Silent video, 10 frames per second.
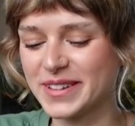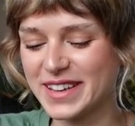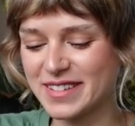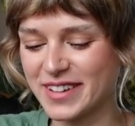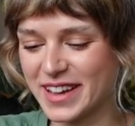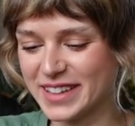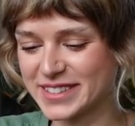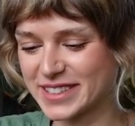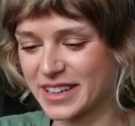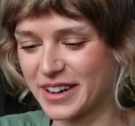believe
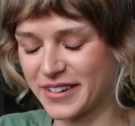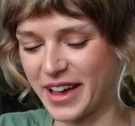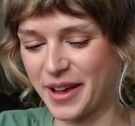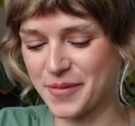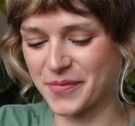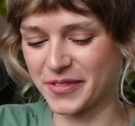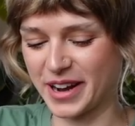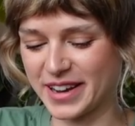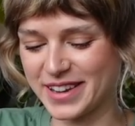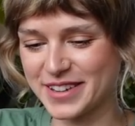it. Okay,
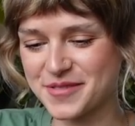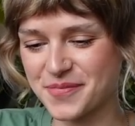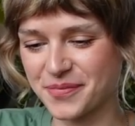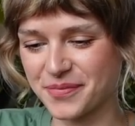ready?